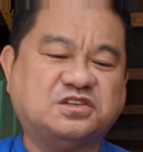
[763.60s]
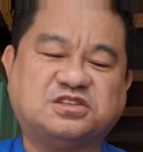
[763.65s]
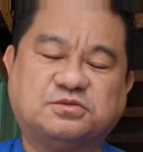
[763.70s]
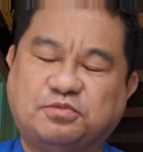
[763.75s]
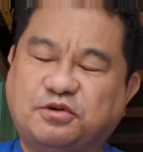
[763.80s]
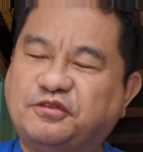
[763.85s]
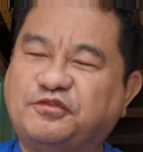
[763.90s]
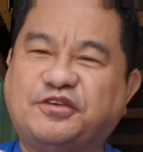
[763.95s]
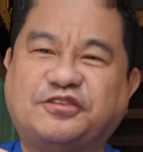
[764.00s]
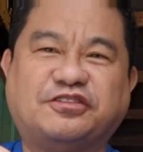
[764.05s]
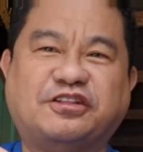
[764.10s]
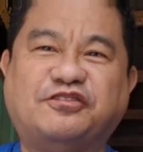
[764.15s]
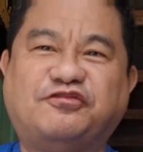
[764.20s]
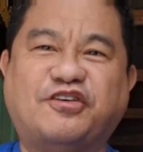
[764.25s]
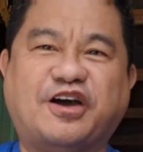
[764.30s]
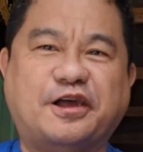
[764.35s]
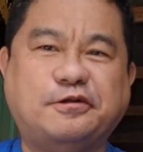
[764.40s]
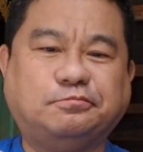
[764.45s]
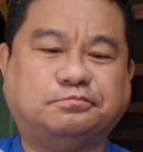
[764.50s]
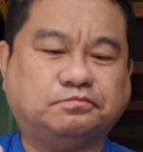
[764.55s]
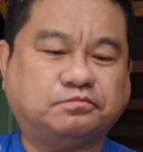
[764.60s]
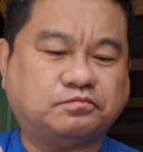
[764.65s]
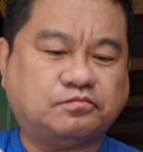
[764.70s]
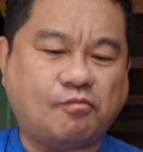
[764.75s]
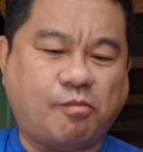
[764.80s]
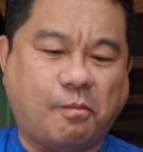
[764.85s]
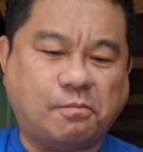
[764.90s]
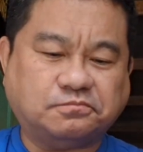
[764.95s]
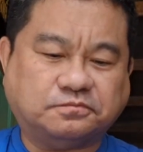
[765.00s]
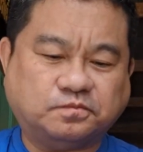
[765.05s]
It's perfectly fine.
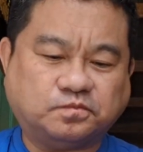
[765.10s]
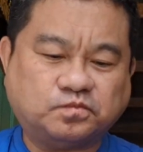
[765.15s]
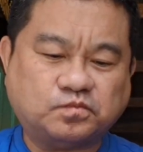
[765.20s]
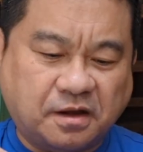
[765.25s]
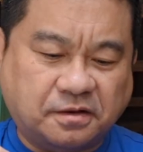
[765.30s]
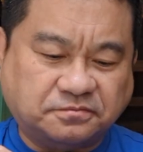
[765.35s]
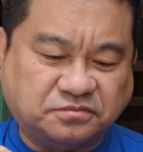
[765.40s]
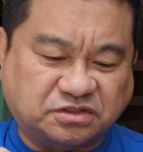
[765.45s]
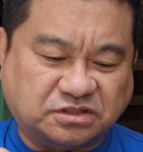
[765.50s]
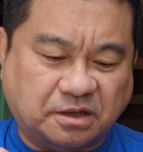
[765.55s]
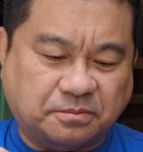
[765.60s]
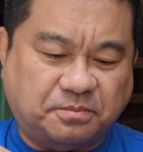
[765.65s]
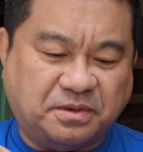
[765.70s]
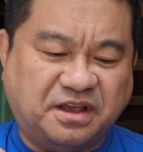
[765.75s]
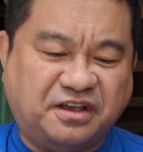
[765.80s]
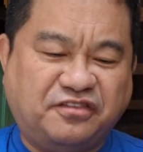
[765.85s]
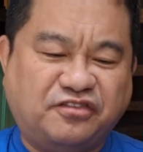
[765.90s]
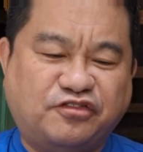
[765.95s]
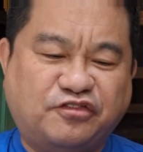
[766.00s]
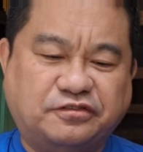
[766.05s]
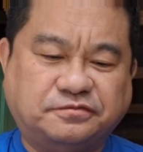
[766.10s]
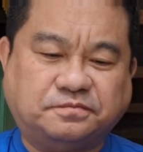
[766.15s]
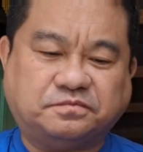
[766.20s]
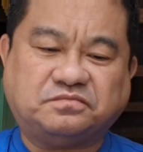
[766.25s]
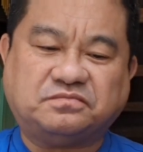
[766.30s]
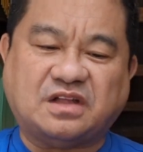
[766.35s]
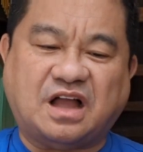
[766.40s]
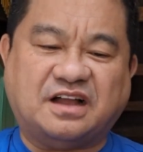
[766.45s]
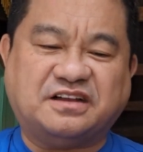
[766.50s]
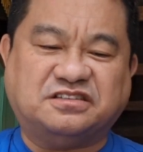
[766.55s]
The beef,
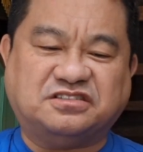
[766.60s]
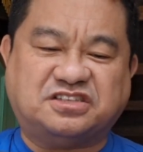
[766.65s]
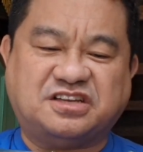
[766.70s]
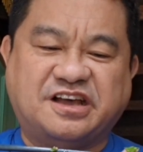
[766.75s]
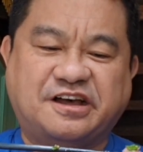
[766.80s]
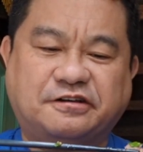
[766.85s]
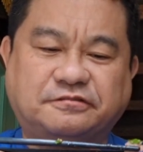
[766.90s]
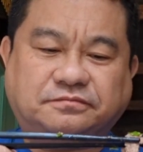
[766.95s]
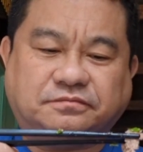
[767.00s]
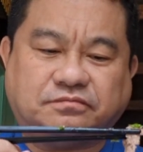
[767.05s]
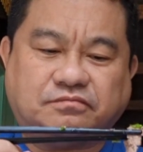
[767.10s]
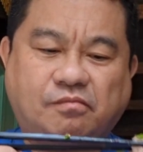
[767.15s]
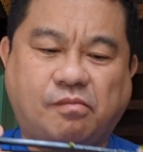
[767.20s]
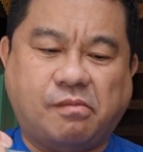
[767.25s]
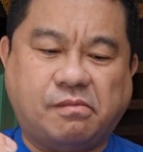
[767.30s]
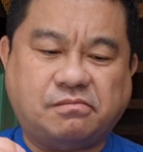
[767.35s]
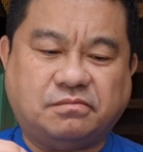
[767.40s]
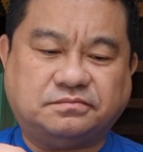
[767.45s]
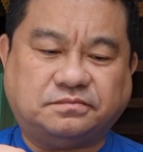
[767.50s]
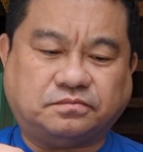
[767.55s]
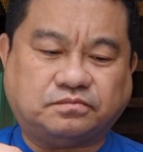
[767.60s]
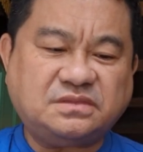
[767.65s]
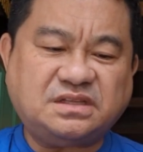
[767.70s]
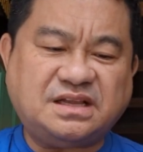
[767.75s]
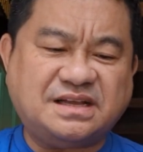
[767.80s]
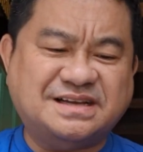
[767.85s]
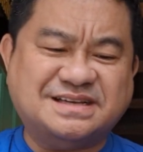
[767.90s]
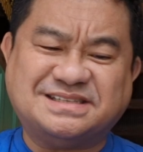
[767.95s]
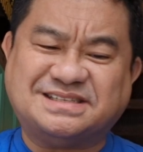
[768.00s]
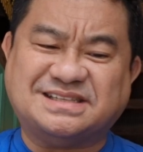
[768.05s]
I can tell,
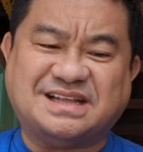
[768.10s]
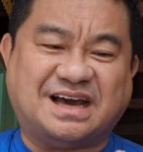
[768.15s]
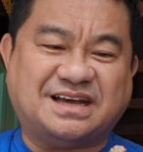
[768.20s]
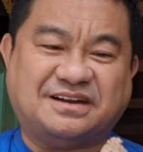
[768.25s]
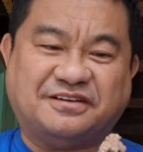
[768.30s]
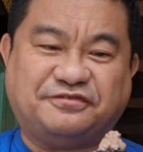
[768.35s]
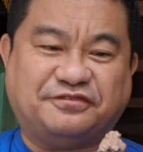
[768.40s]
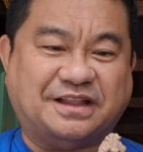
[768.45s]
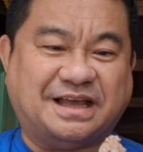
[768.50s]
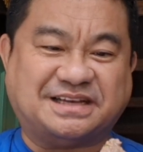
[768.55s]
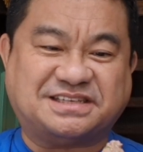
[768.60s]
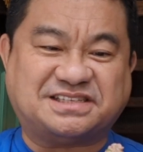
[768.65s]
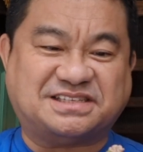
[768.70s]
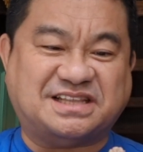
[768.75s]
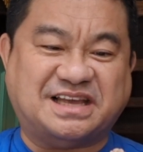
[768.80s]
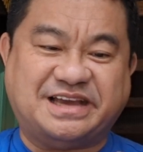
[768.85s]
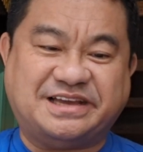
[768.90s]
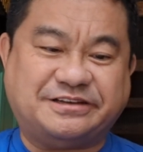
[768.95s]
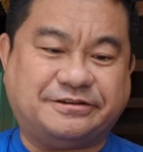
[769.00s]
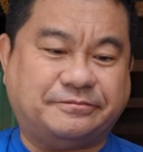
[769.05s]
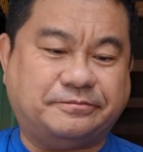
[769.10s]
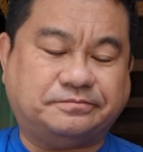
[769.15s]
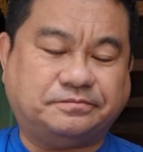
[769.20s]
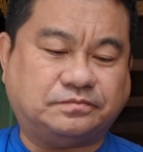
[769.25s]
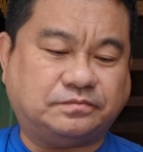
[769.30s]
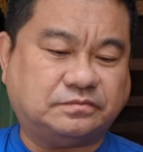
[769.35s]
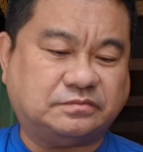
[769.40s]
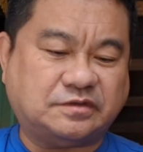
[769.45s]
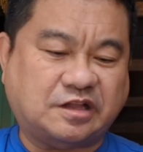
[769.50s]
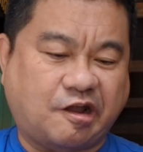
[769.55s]
is not a flank steak.
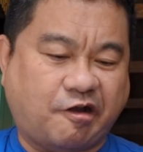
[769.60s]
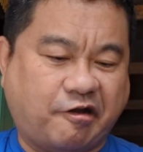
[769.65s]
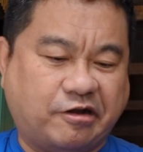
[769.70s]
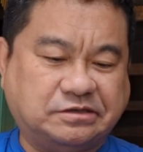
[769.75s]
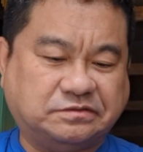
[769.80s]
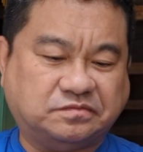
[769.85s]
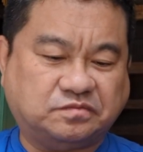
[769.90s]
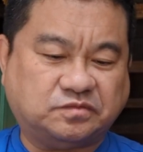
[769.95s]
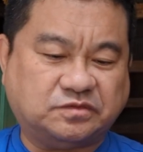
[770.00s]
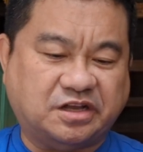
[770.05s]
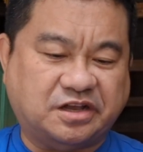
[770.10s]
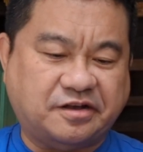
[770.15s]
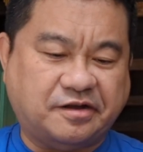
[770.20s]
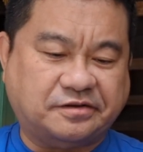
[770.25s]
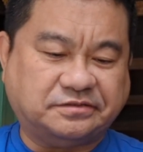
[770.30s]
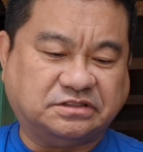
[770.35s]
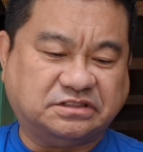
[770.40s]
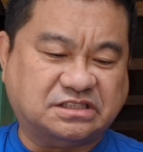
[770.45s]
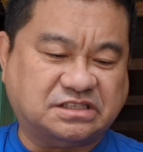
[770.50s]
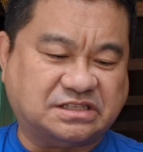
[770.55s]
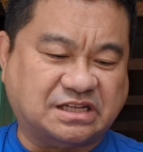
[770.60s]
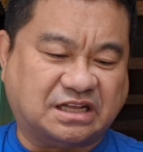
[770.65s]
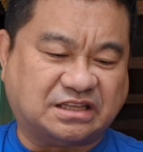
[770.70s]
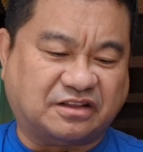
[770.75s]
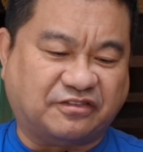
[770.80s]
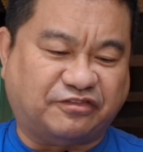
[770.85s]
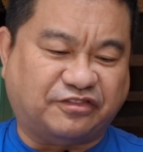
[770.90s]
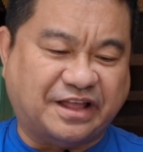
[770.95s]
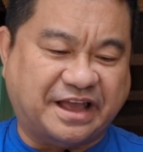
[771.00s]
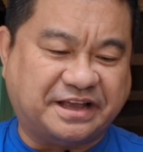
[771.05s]
It's not
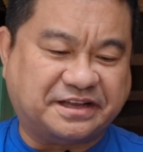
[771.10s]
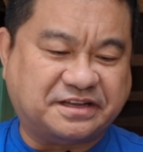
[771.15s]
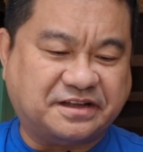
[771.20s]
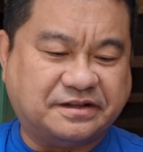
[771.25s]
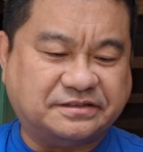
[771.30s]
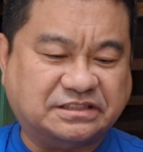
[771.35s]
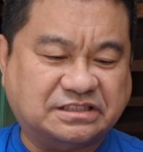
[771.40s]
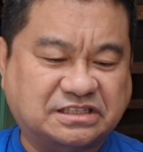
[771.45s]
the flank.